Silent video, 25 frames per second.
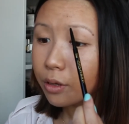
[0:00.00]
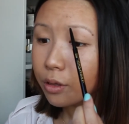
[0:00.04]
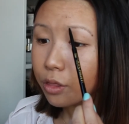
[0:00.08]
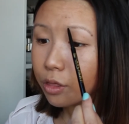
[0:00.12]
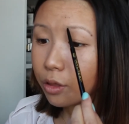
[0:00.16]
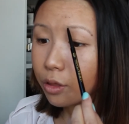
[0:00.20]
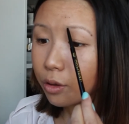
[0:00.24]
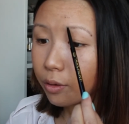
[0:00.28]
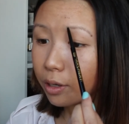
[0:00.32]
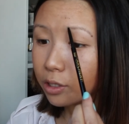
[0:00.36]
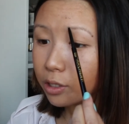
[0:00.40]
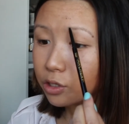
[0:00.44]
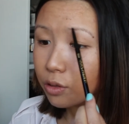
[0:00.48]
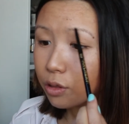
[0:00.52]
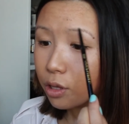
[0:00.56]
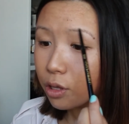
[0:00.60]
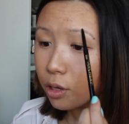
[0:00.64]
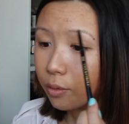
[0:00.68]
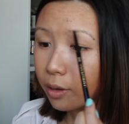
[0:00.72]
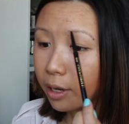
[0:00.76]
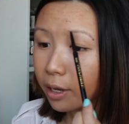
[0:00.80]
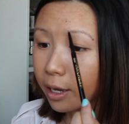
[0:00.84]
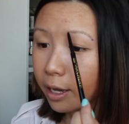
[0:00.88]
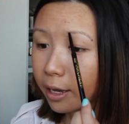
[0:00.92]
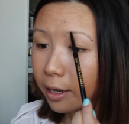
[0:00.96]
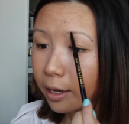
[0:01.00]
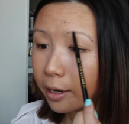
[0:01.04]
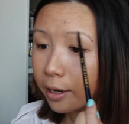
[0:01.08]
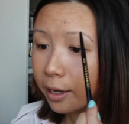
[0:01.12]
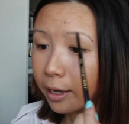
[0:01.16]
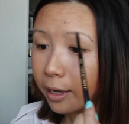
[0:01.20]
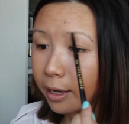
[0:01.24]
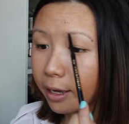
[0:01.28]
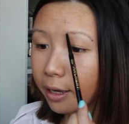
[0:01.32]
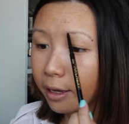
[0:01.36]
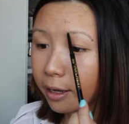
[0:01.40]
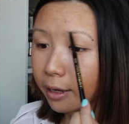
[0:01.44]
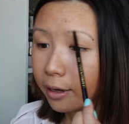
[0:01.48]
So I just go ahead
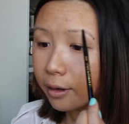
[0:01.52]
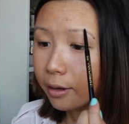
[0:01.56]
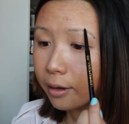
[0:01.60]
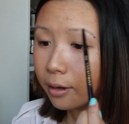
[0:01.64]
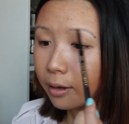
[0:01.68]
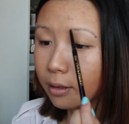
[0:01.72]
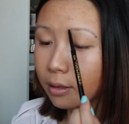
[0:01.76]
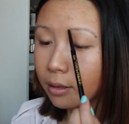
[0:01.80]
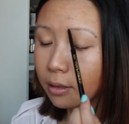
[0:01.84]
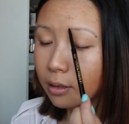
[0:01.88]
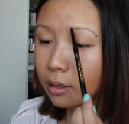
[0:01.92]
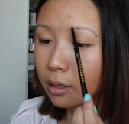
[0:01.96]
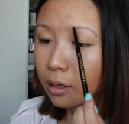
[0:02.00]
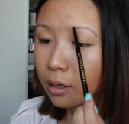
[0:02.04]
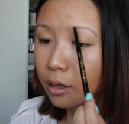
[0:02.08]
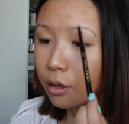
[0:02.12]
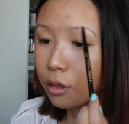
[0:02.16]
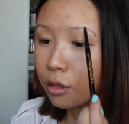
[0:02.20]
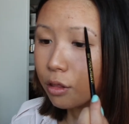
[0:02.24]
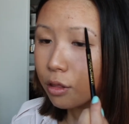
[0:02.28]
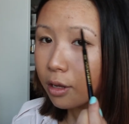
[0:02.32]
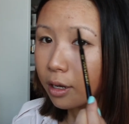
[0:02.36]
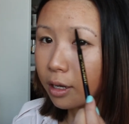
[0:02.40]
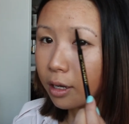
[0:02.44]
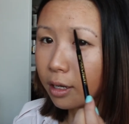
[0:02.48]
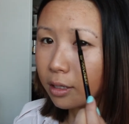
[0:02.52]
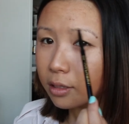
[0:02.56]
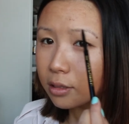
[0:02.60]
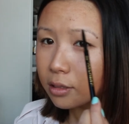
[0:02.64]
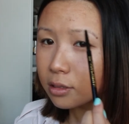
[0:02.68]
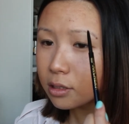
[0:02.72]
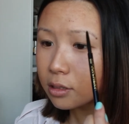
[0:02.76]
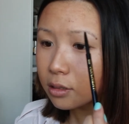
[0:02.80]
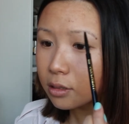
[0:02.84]
and start